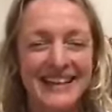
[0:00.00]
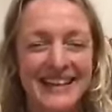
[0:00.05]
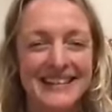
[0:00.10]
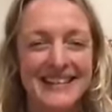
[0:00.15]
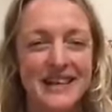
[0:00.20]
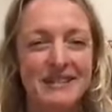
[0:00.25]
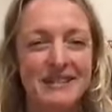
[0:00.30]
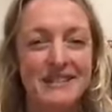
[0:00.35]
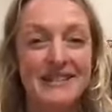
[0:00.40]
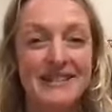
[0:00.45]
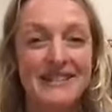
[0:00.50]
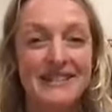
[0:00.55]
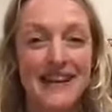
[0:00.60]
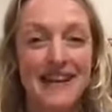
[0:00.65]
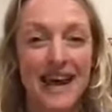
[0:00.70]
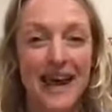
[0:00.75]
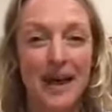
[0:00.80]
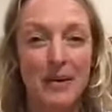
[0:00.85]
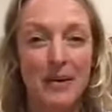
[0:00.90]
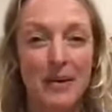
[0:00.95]
Dearest
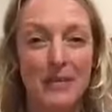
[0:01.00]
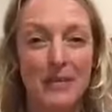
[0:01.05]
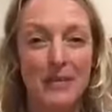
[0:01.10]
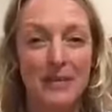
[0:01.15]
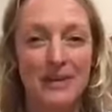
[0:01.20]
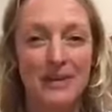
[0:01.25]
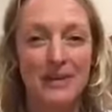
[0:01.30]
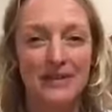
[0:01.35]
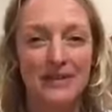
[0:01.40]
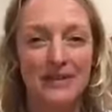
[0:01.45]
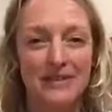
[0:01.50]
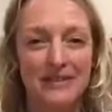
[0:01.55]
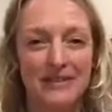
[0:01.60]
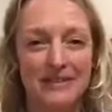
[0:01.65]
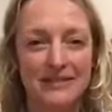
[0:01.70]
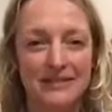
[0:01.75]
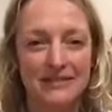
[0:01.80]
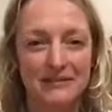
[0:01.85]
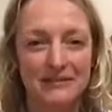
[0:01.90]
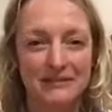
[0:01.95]
Steph and
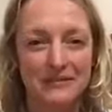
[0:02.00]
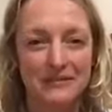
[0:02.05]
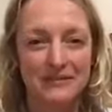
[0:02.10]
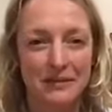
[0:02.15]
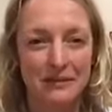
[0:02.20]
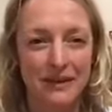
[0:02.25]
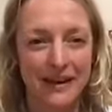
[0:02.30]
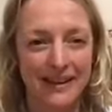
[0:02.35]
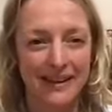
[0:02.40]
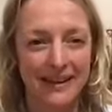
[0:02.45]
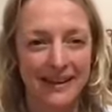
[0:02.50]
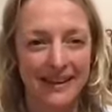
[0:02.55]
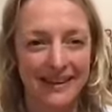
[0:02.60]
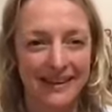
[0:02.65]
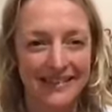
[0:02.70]
Frankie.